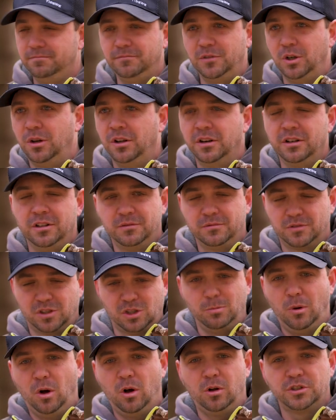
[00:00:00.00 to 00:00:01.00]
on a
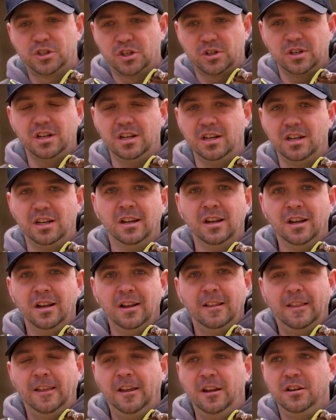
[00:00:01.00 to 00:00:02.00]
small tree
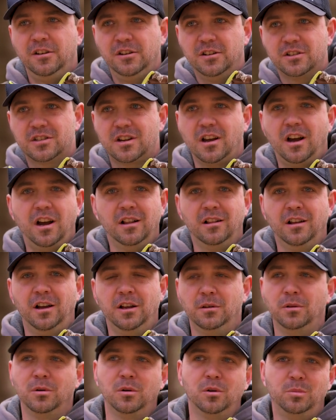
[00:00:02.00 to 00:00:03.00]
and you're
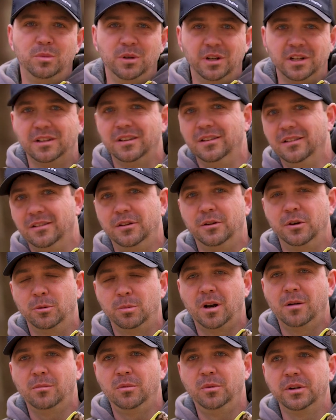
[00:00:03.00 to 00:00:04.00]
skyline a little bit, they're
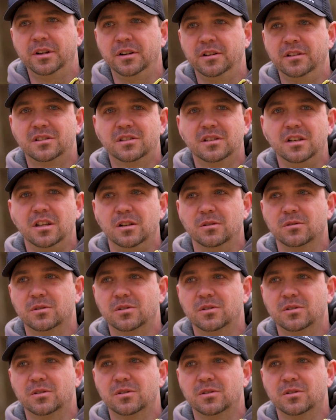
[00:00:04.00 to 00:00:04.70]
probably going to see you.